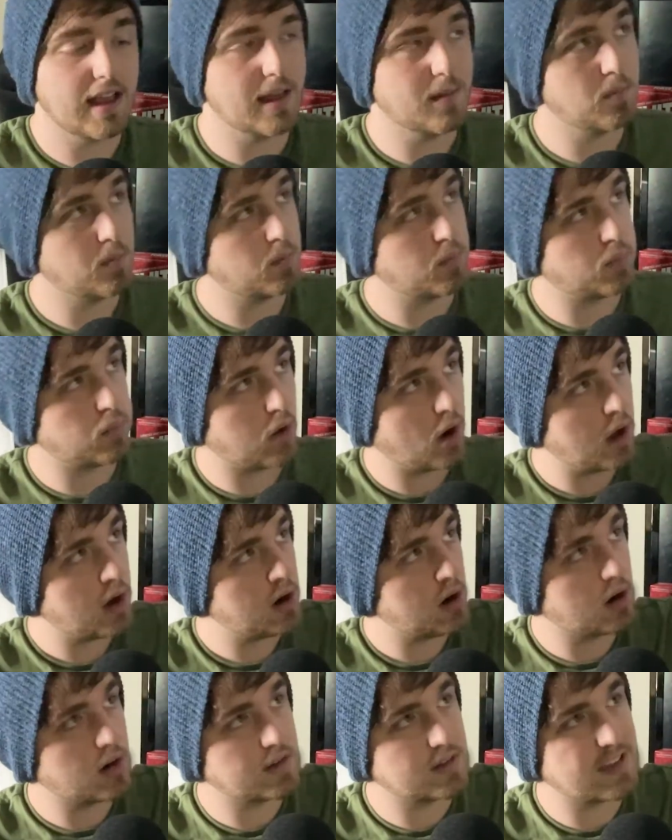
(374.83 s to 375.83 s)
It
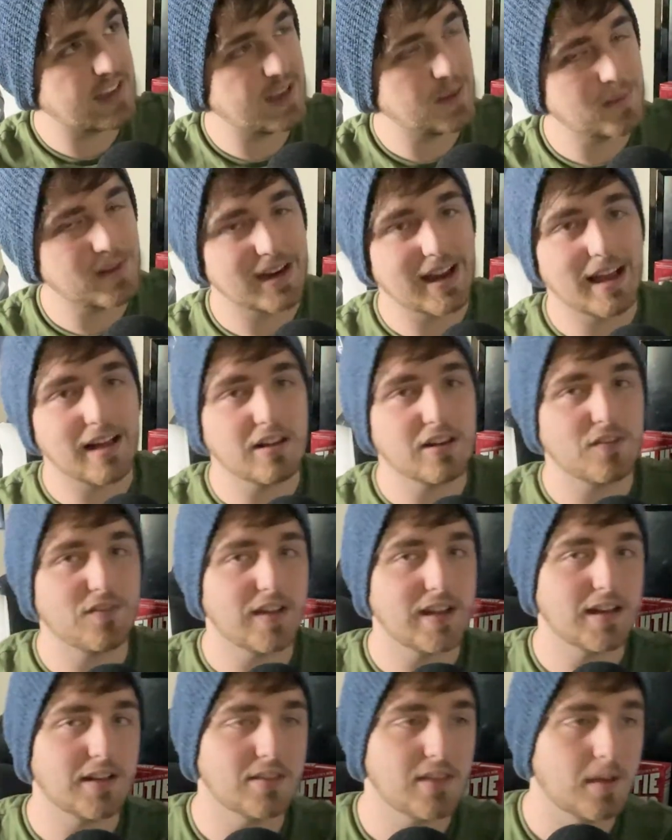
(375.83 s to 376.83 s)
brought our team and
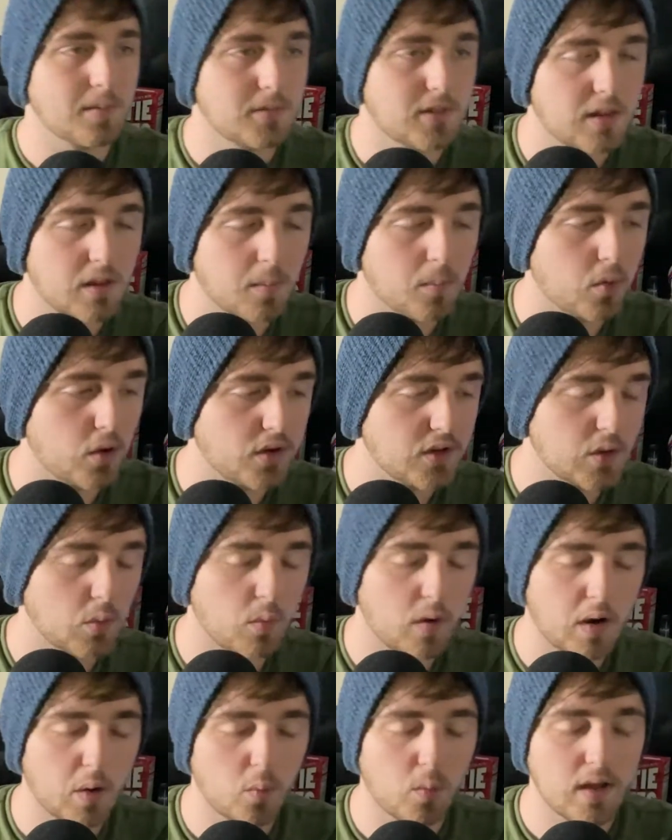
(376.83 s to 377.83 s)
elevated them to the point to
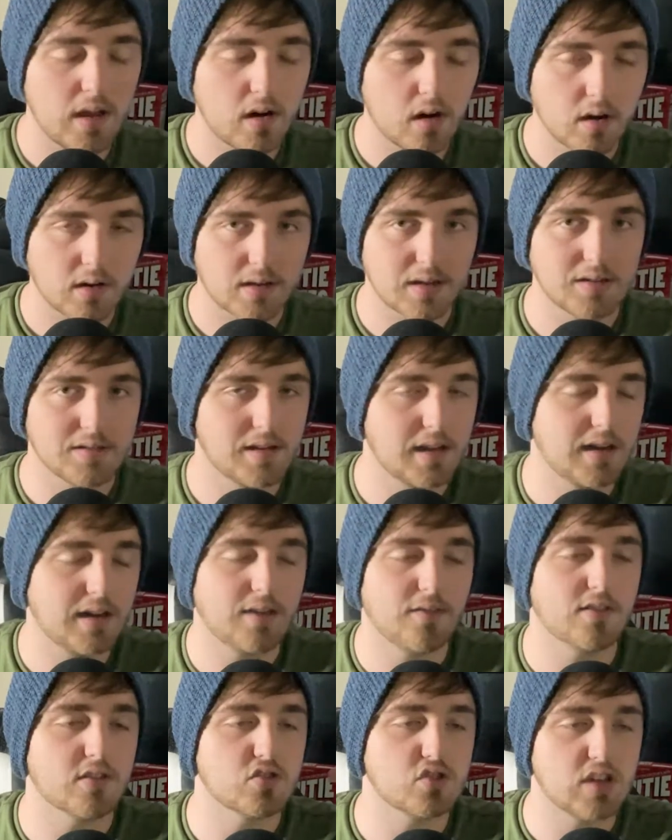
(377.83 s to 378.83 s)
where we are
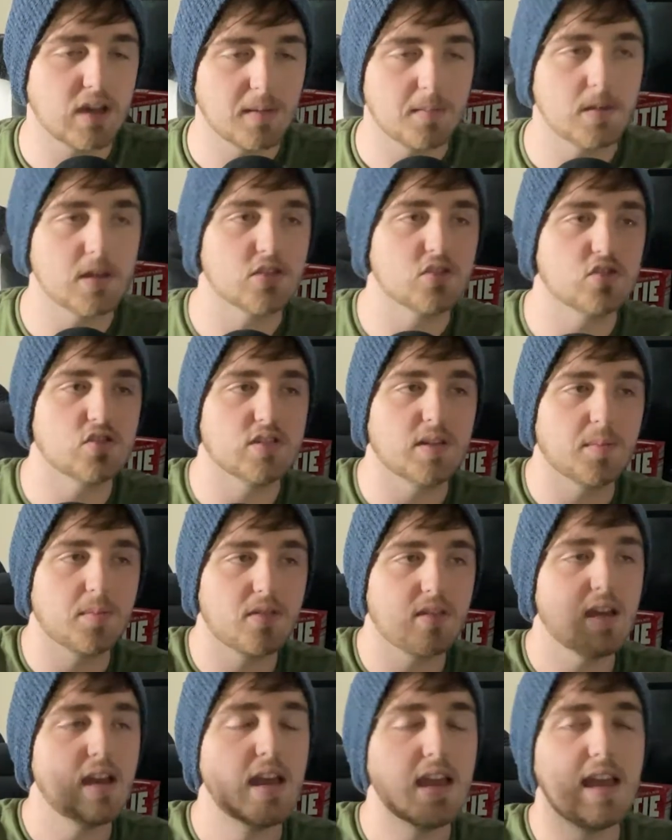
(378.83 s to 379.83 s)
contending for
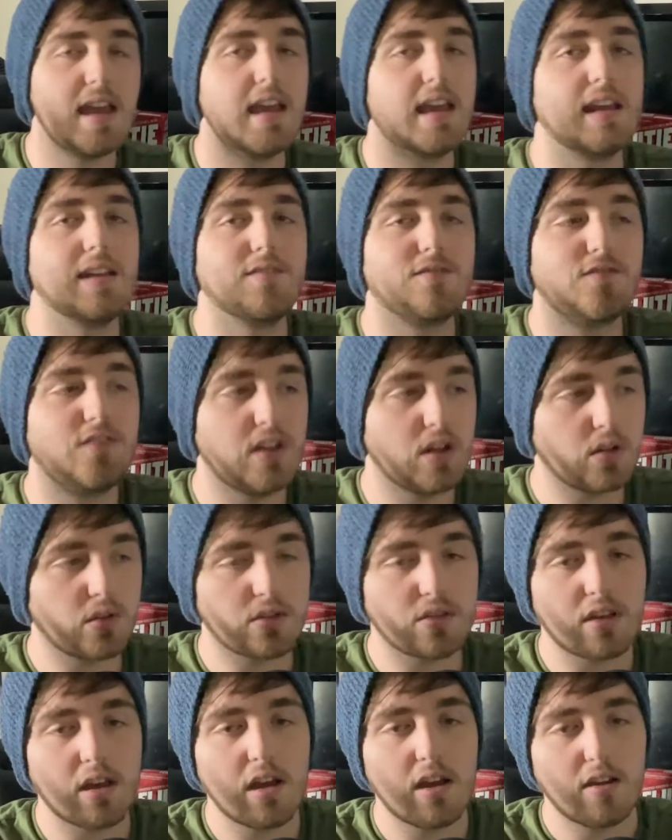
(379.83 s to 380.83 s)
championships, and it
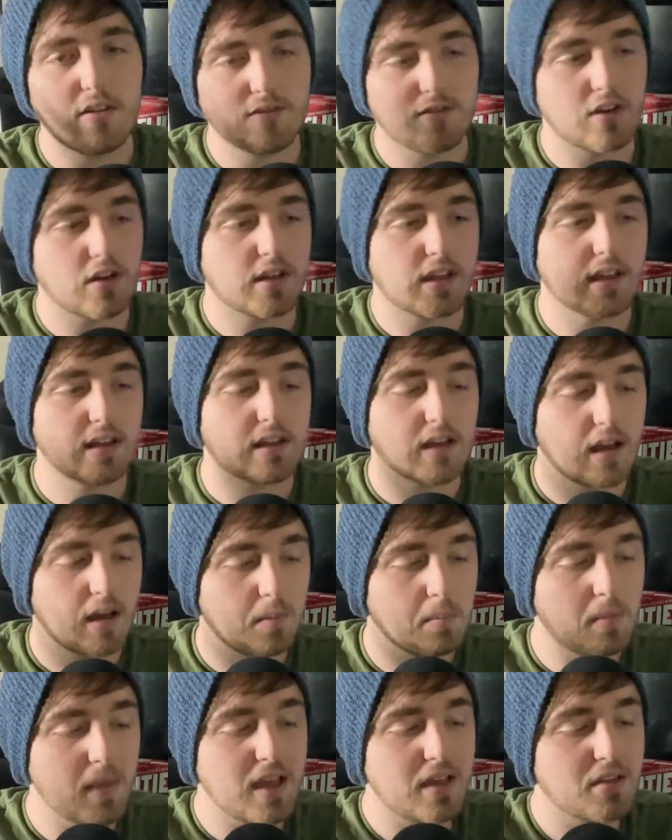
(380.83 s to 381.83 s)
feels fucking
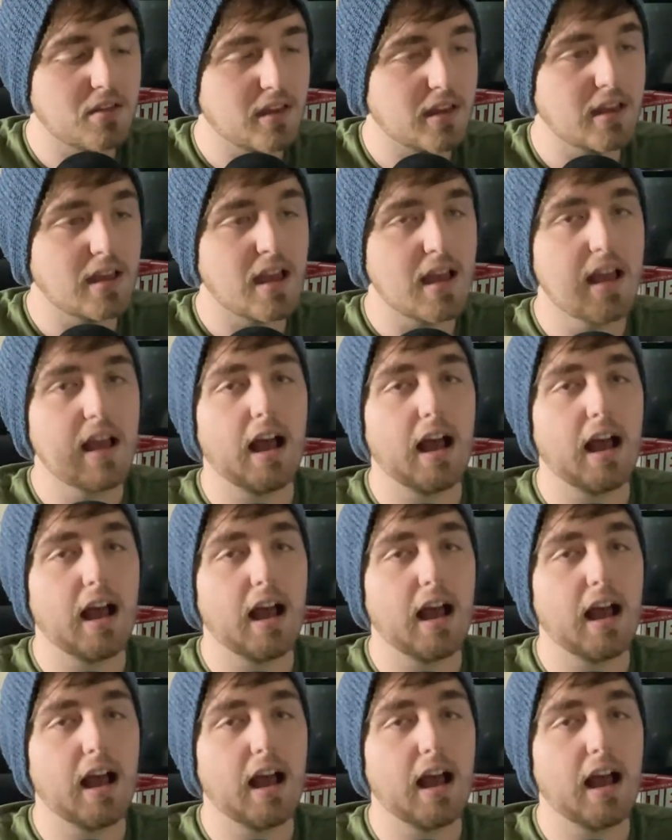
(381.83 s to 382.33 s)
amazing.